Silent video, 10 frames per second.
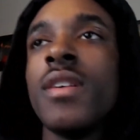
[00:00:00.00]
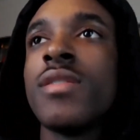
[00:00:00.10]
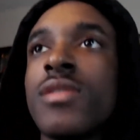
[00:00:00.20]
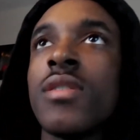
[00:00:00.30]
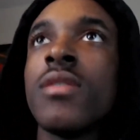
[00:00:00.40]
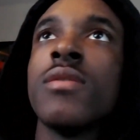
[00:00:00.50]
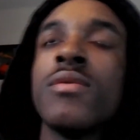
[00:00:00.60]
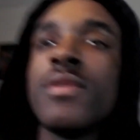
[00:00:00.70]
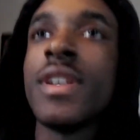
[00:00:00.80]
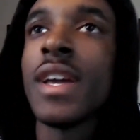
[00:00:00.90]
So
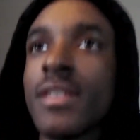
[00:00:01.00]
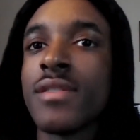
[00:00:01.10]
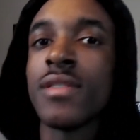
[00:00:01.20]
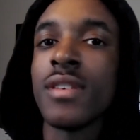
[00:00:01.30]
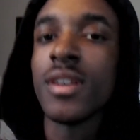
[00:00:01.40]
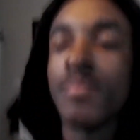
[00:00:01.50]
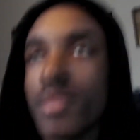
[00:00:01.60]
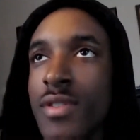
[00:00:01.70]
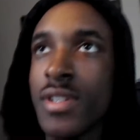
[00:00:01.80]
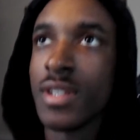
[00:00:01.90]
next up
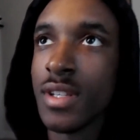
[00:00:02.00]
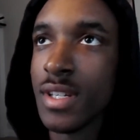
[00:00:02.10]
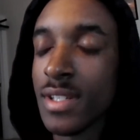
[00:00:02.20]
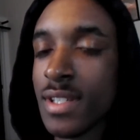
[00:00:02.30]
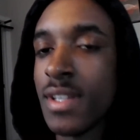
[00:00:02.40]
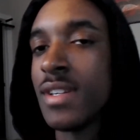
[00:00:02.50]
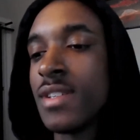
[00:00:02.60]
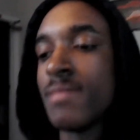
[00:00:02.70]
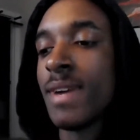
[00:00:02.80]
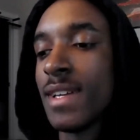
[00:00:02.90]
on the list
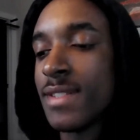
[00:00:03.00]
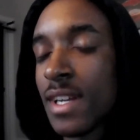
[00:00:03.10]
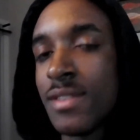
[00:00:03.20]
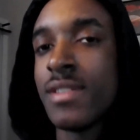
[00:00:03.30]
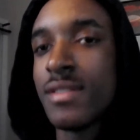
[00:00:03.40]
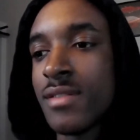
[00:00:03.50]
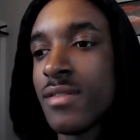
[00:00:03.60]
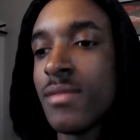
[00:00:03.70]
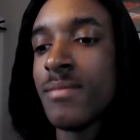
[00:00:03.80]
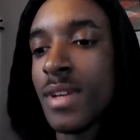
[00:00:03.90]
is my sound
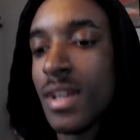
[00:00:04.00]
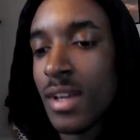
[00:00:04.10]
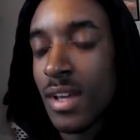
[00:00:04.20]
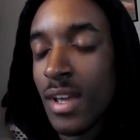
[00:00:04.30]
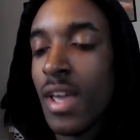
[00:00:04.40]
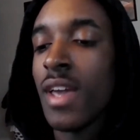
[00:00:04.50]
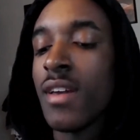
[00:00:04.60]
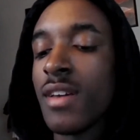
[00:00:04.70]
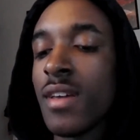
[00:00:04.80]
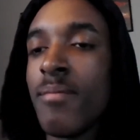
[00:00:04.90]
system,
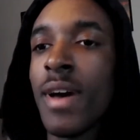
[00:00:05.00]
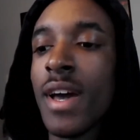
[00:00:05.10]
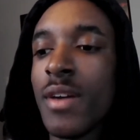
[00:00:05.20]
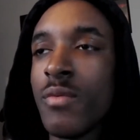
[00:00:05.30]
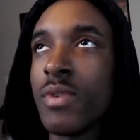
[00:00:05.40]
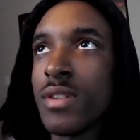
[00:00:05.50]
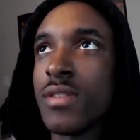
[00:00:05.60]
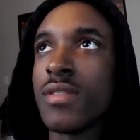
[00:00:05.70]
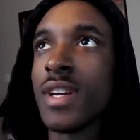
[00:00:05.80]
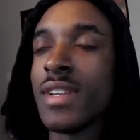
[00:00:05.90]
and get my,
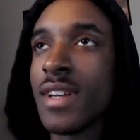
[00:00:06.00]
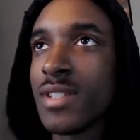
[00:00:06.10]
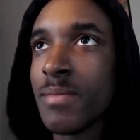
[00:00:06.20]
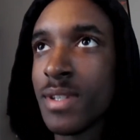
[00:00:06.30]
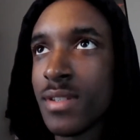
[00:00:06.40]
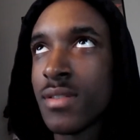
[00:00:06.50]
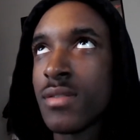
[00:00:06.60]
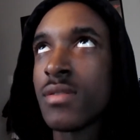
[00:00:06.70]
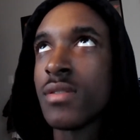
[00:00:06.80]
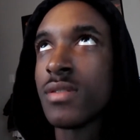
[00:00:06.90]
next up is
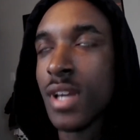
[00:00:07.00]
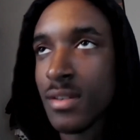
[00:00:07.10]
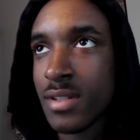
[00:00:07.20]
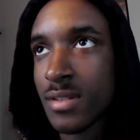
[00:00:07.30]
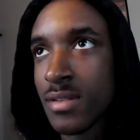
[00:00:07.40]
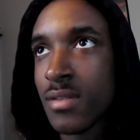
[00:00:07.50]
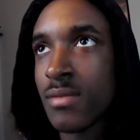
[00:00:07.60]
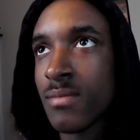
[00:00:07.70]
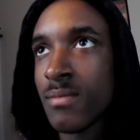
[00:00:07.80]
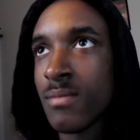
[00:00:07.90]
the sound
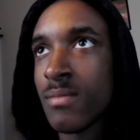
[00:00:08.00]
system,